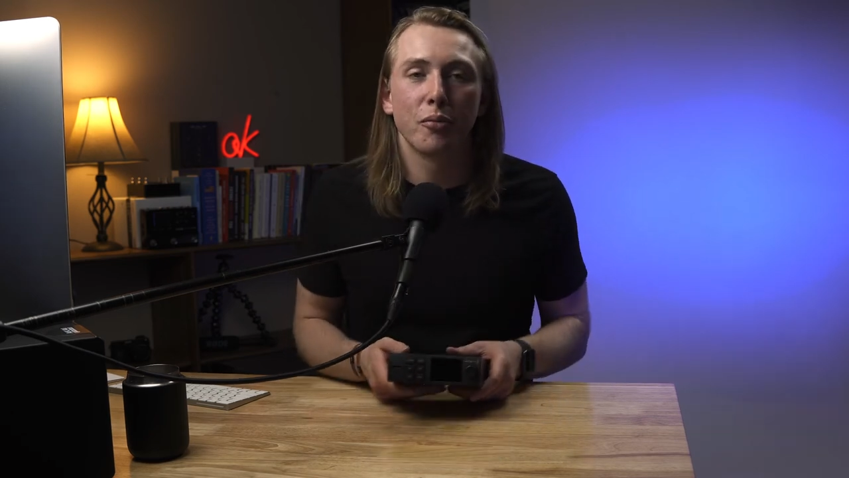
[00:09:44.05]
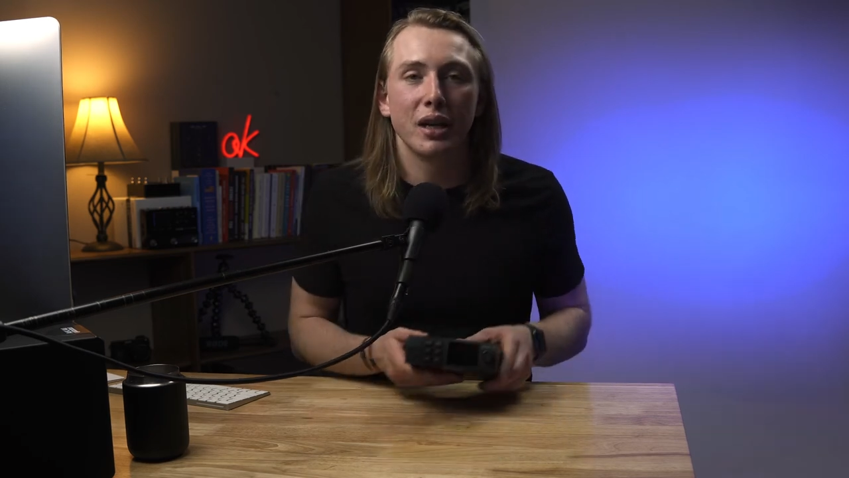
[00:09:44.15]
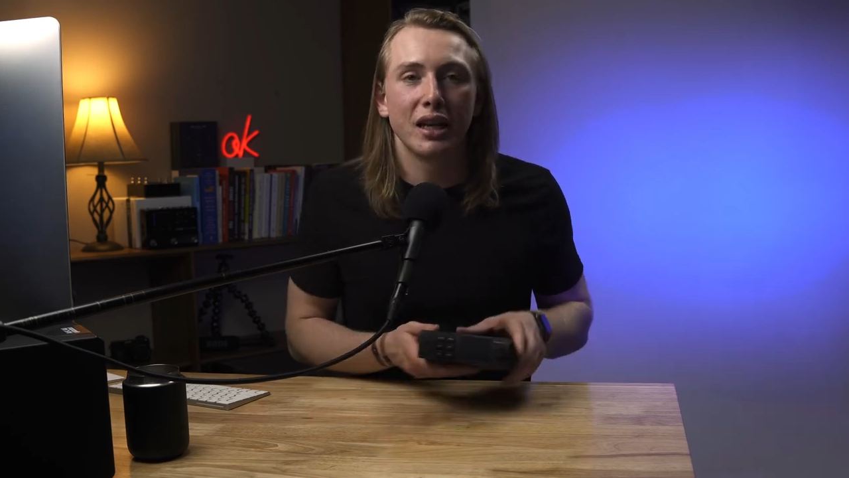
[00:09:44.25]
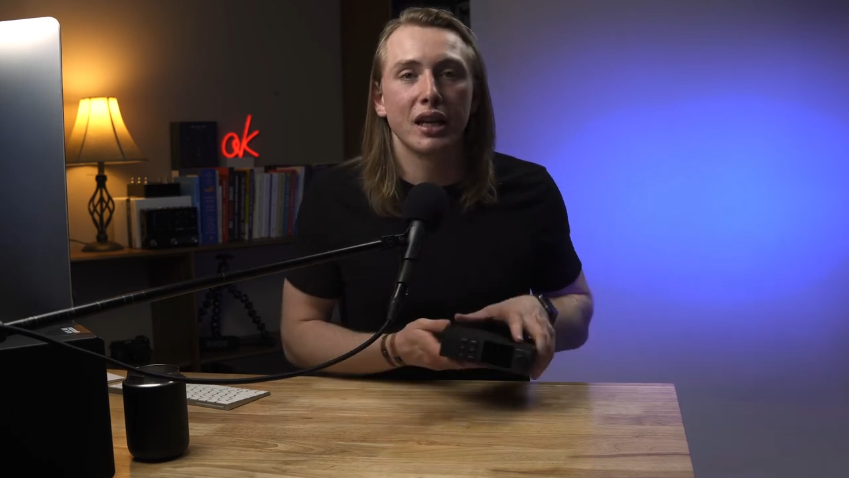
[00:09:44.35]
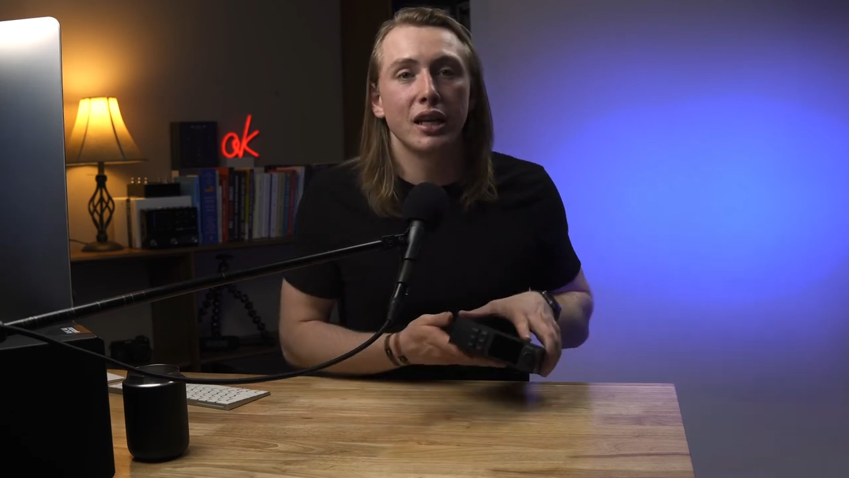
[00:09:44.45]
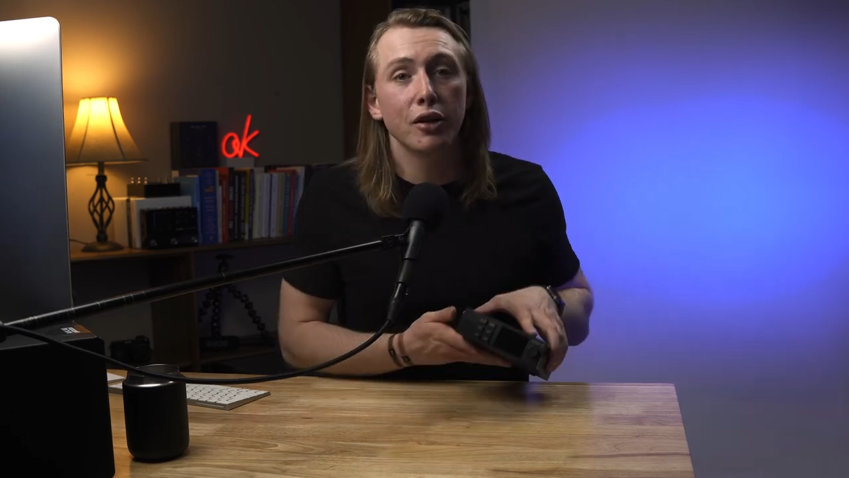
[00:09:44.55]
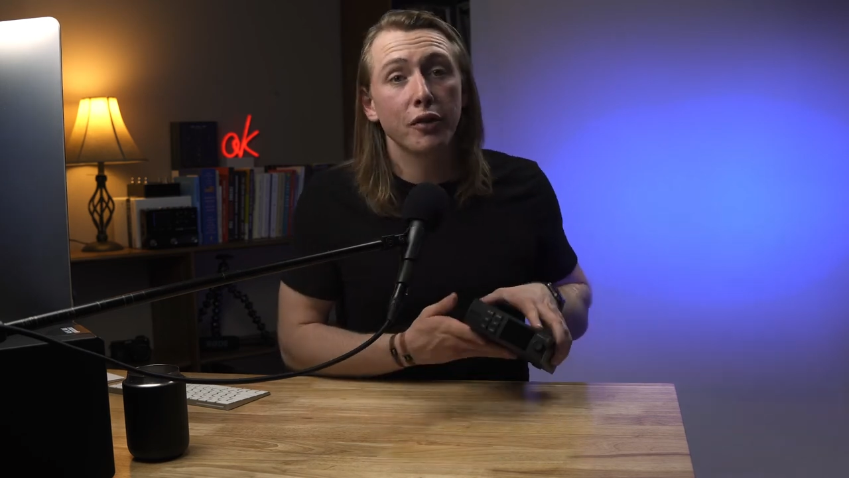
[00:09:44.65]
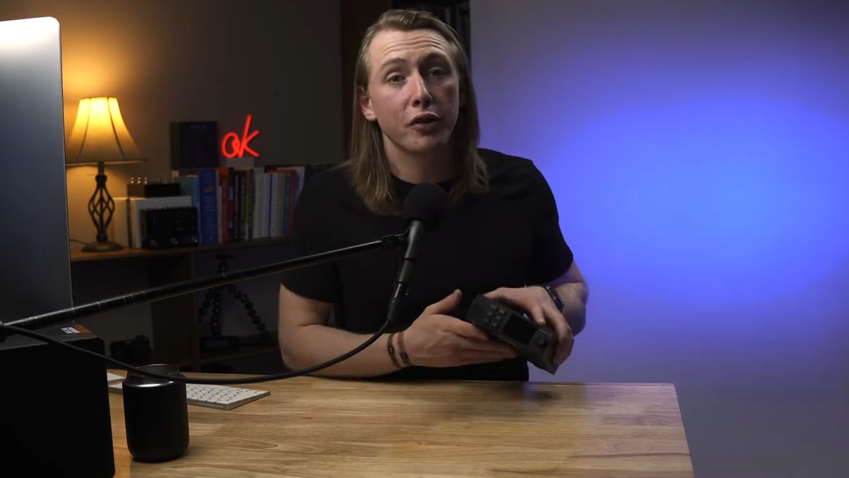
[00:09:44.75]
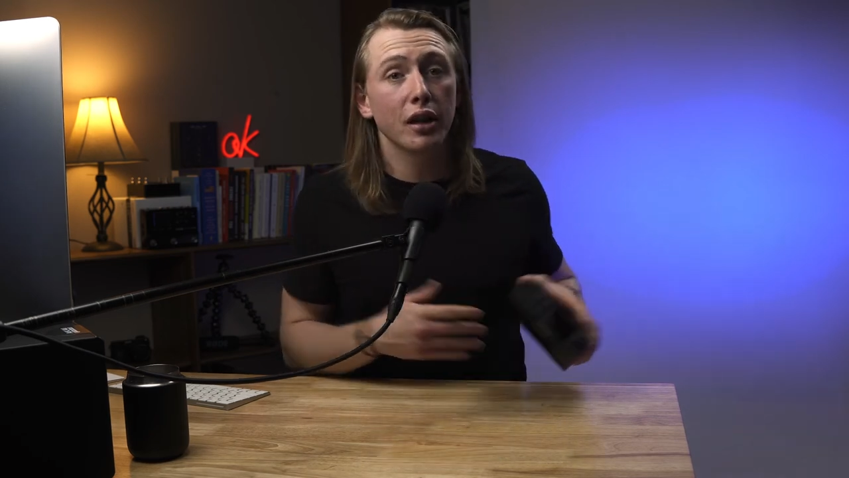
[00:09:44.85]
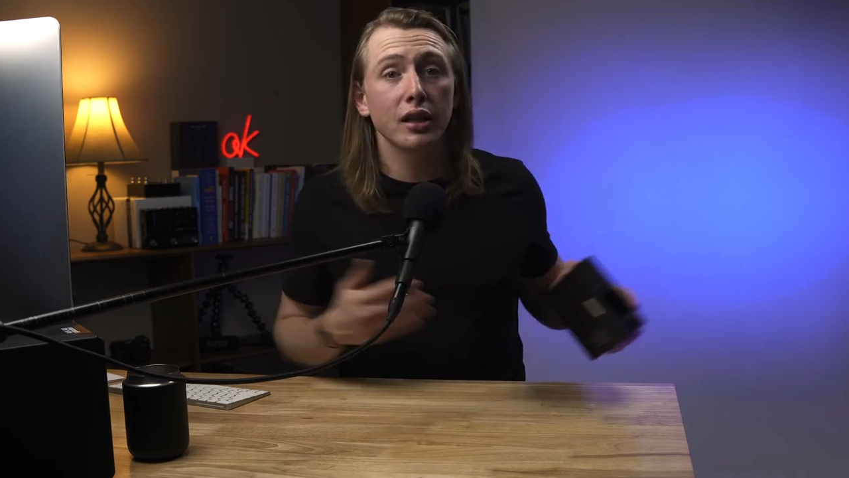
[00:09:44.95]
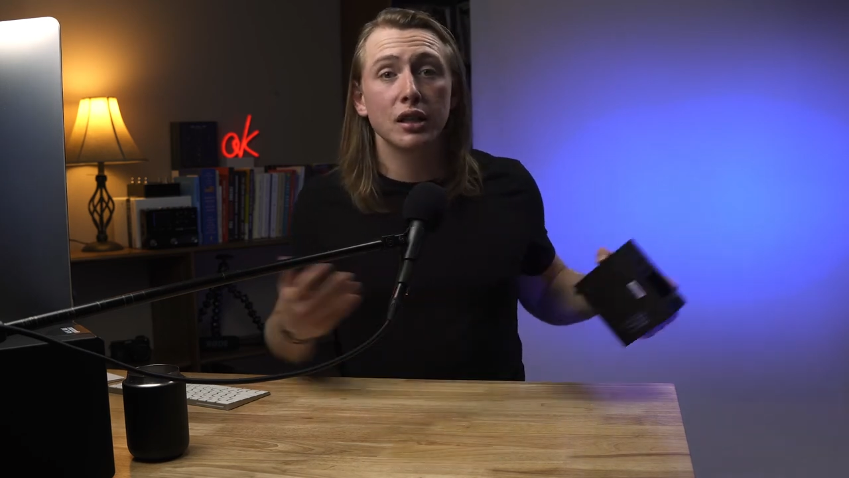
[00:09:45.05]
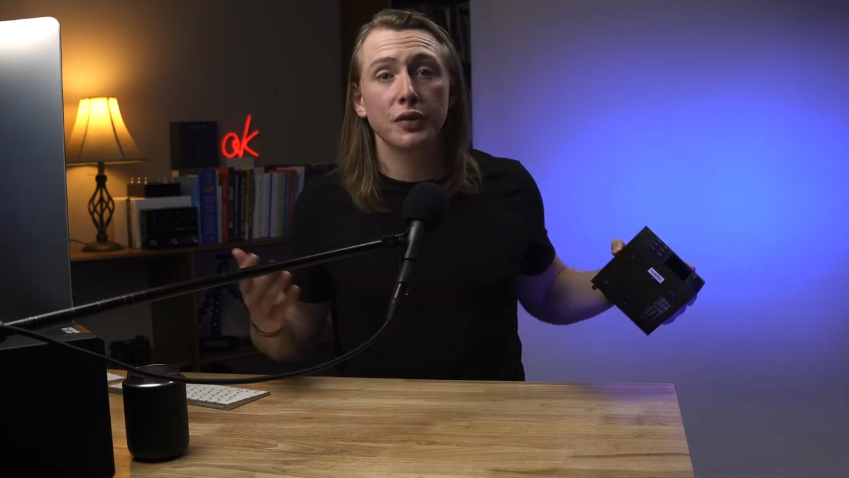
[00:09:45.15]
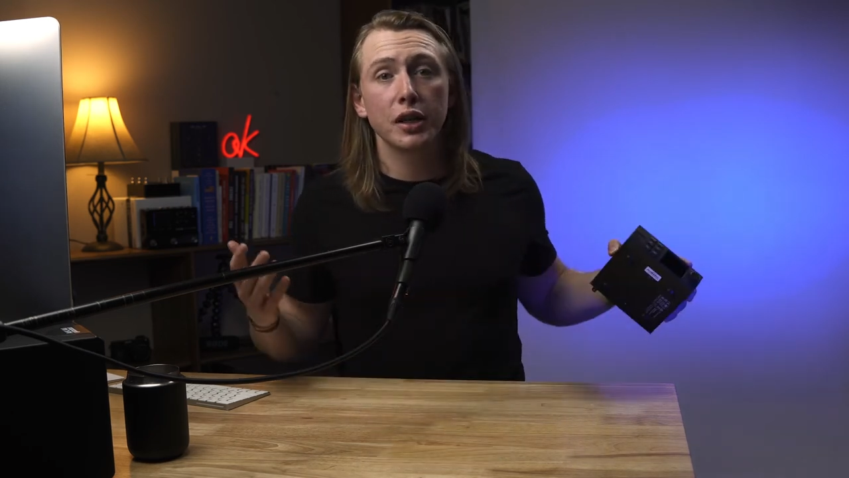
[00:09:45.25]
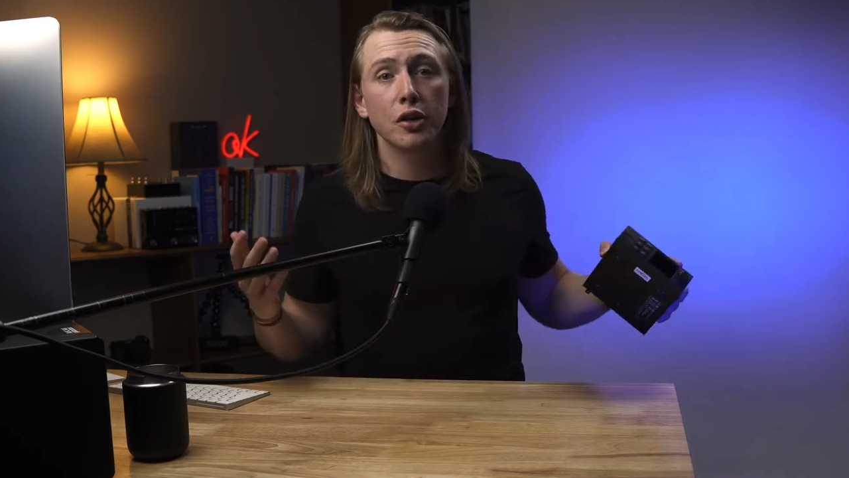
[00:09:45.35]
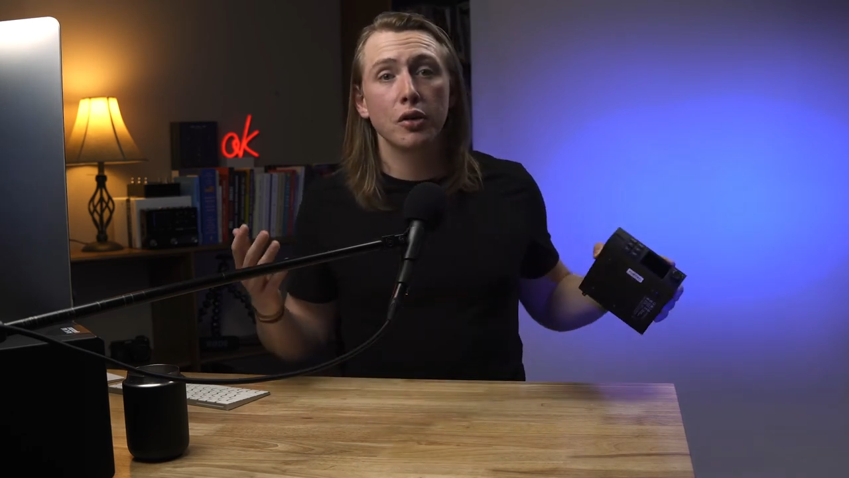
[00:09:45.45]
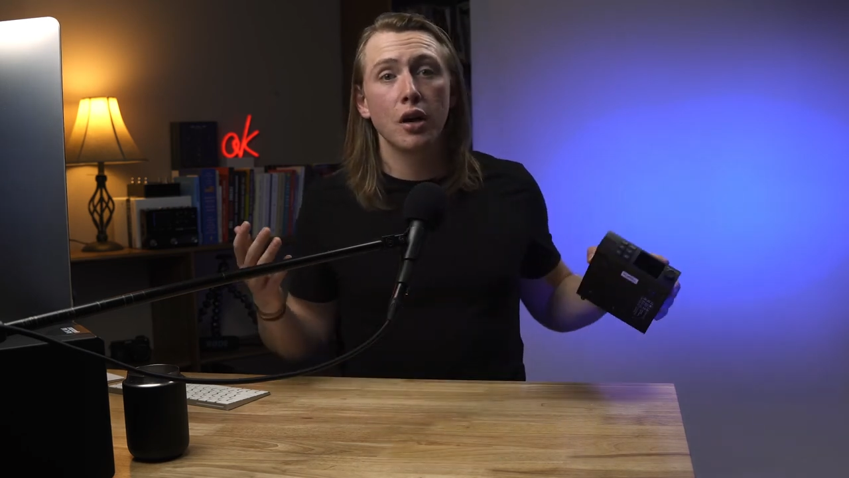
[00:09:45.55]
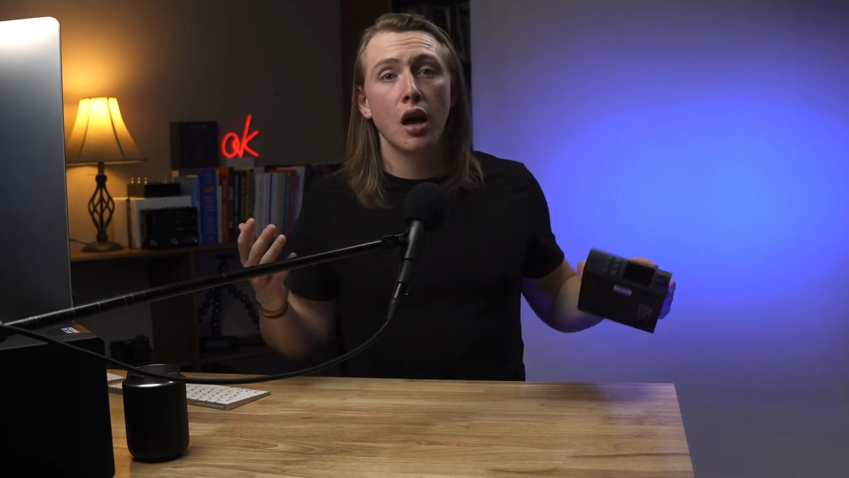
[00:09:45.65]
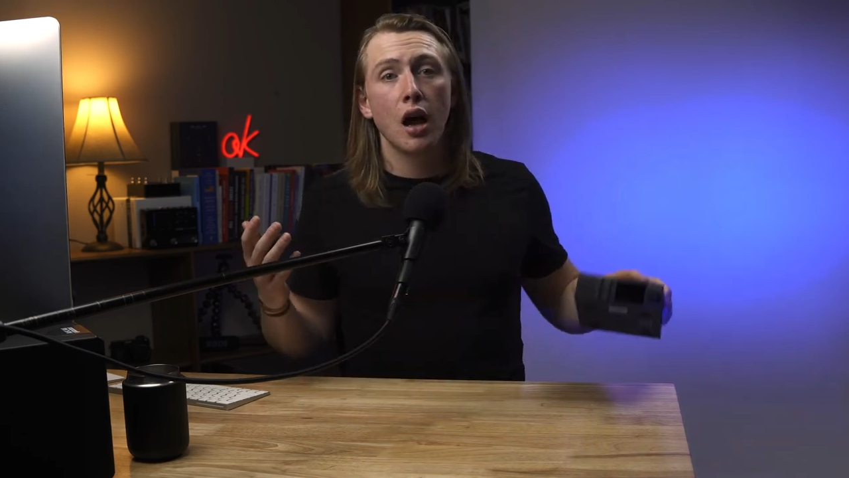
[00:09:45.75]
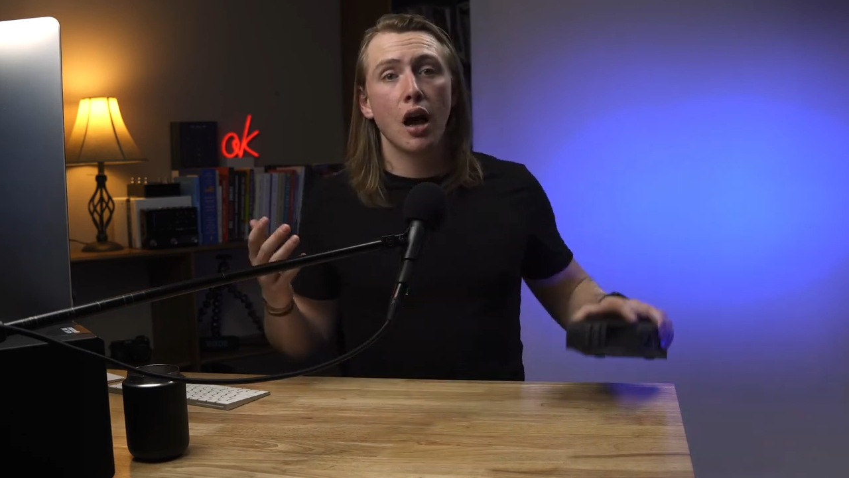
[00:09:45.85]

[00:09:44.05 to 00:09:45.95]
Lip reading: for me here. If you like this video,